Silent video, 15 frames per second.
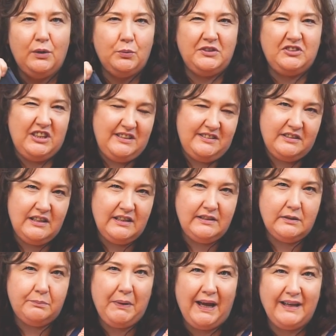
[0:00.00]
which isn't
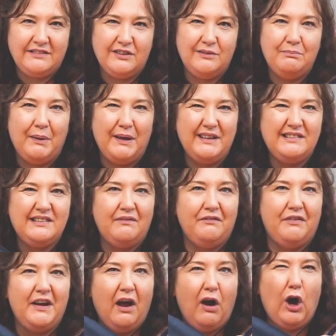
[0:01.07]
in the pattern, but it's
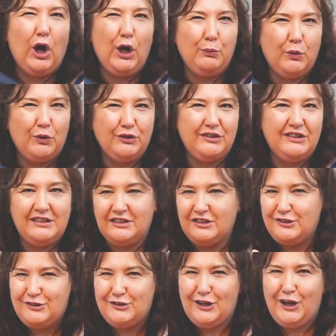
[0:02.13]
something I wanted
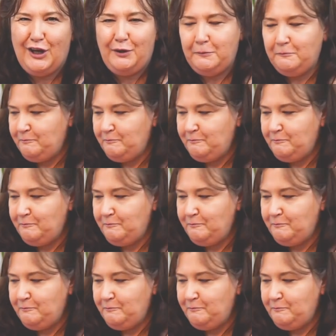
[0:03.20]
to do.